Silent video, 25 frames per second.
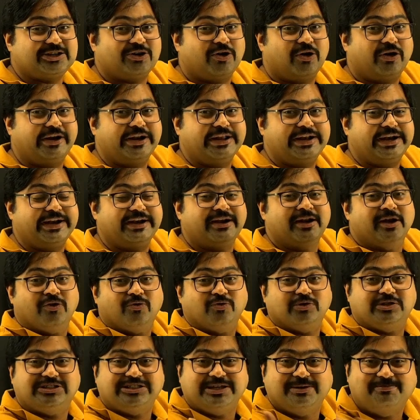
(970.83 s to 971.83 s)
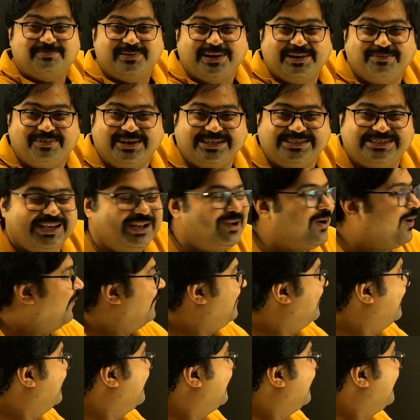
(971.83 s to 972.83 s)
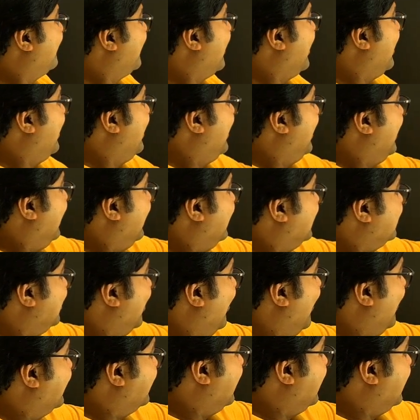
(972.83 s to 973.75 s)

coordinate would simply be 0. So